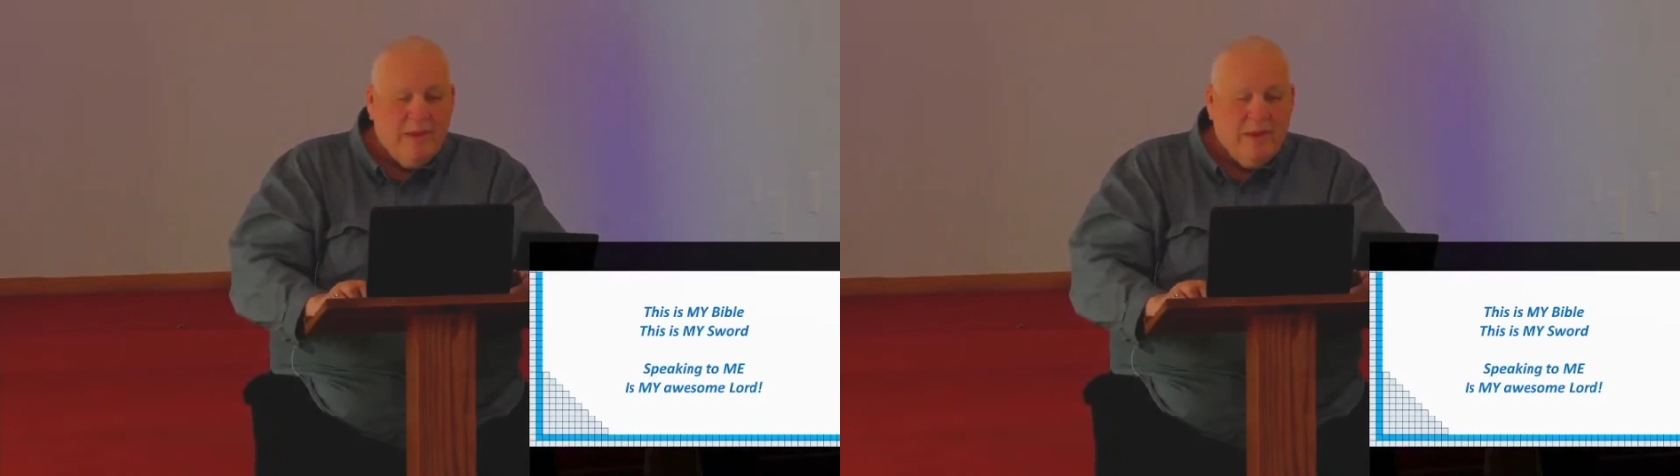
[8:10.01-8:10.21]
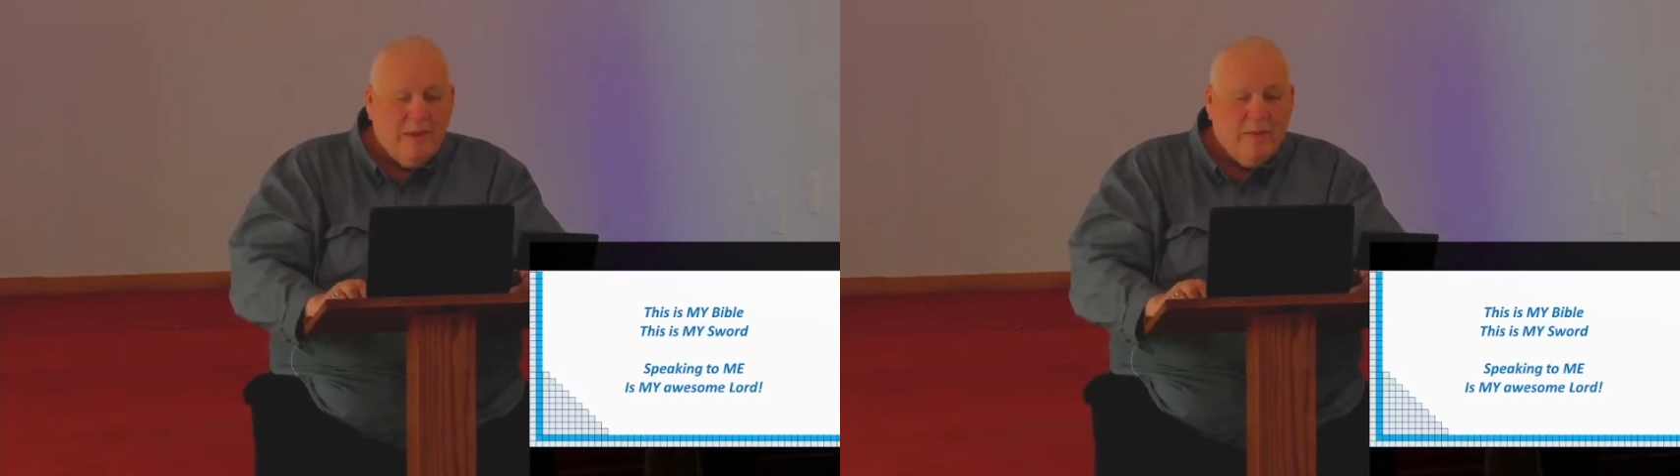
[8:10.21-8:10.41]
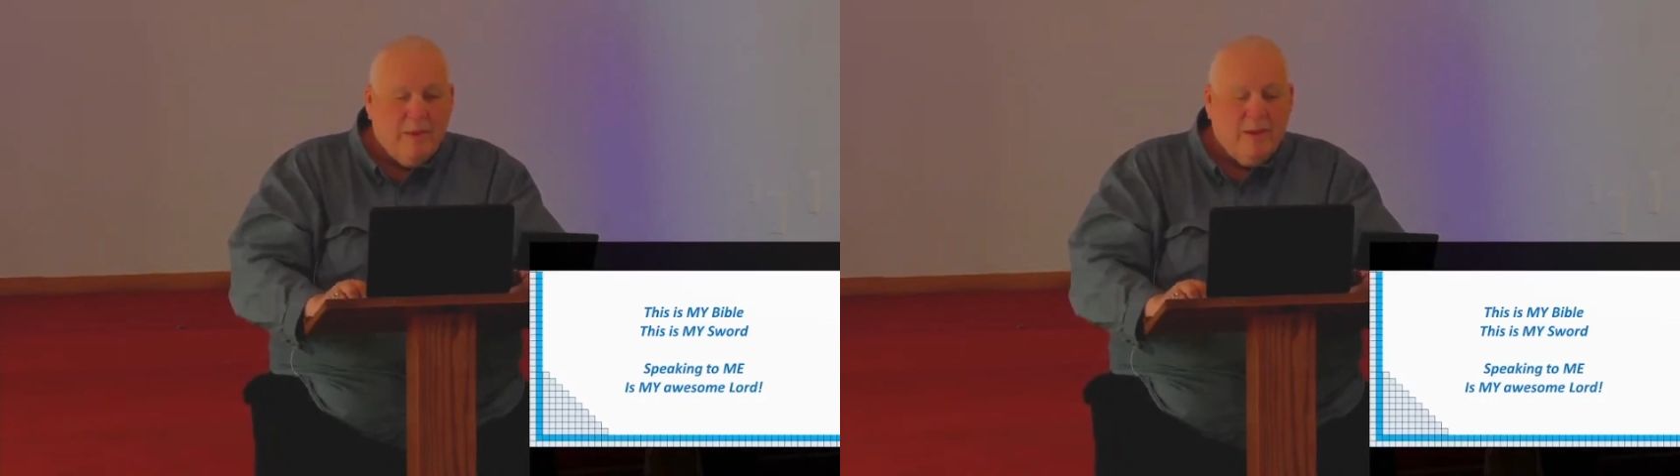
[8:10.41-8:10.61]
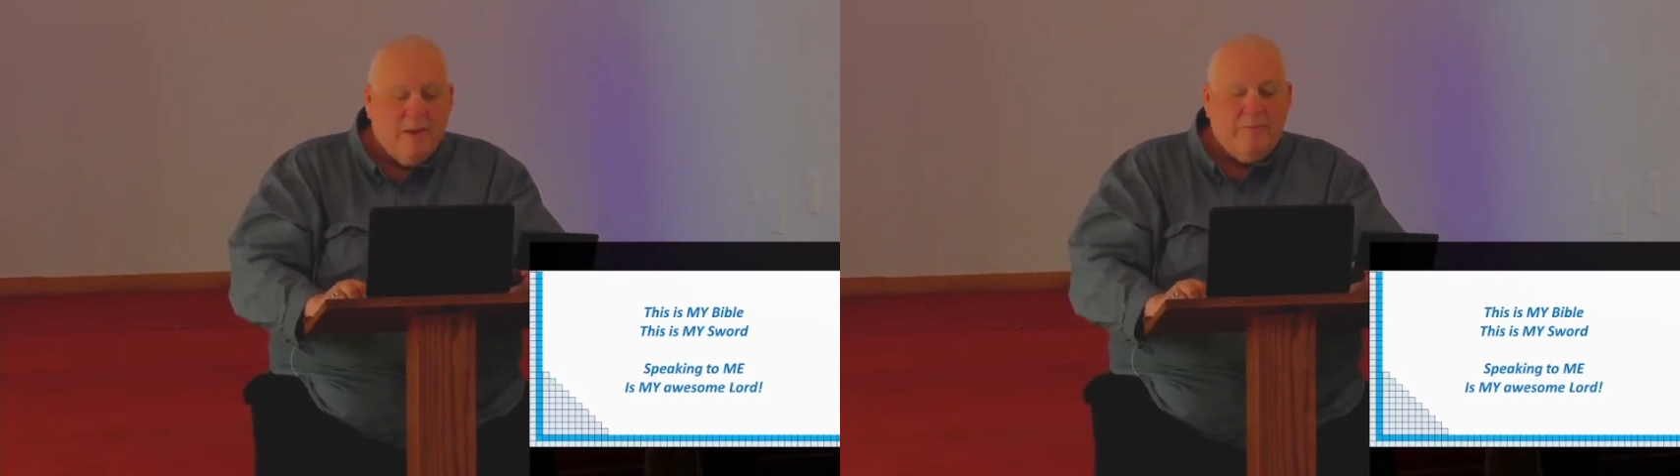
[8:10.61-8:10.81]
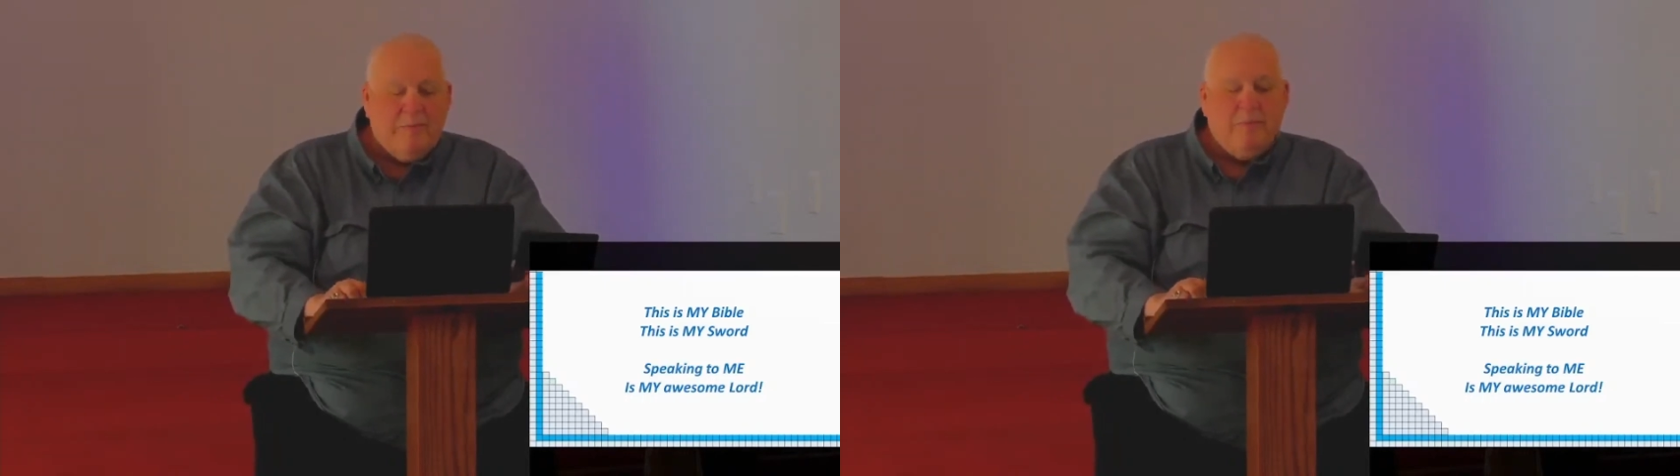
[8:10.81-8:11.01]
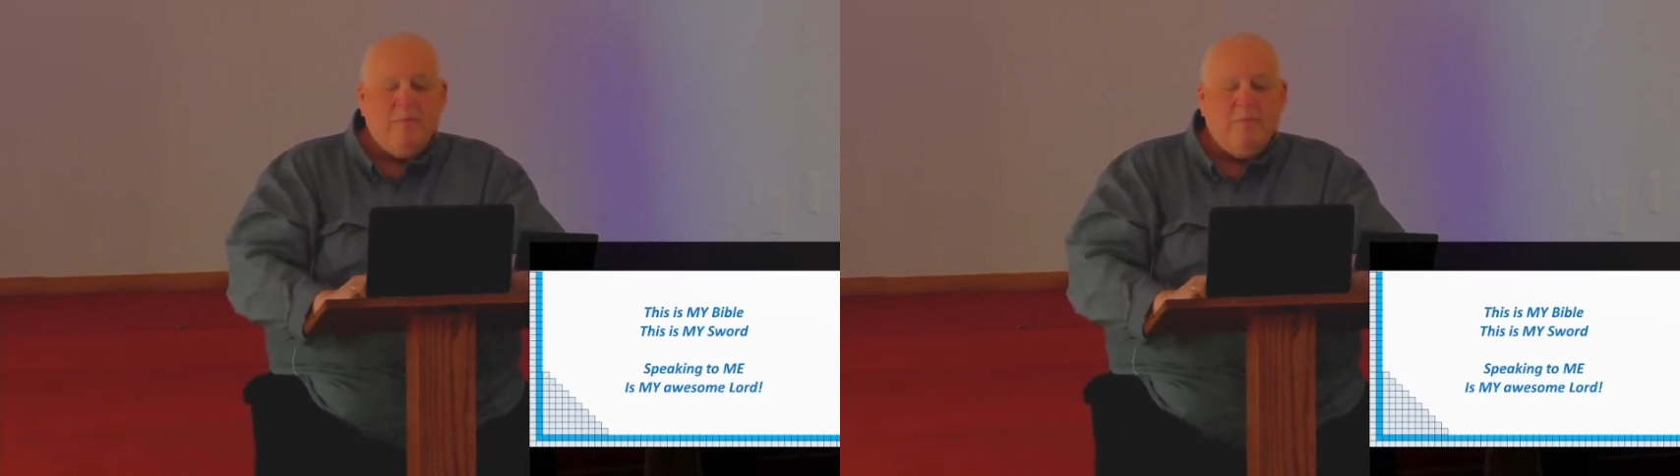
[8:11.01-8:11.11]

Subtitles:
amen.